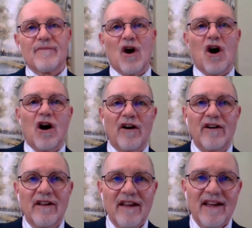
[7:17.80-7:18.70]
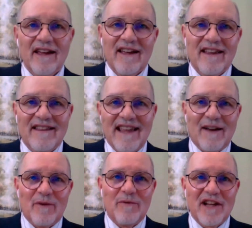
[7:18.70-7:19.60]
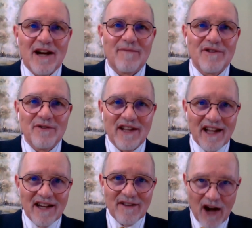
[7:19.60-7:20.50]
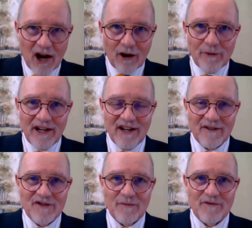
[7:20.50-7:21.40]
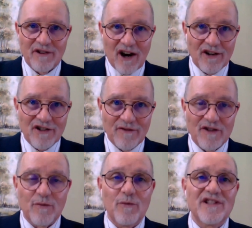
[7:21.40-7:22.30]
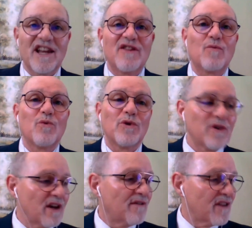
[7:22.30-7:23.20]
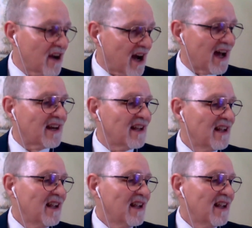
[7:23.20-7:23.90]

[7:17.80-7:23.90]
awe that when we come to the end of our reading of Scripture in our service, when we say the Word of God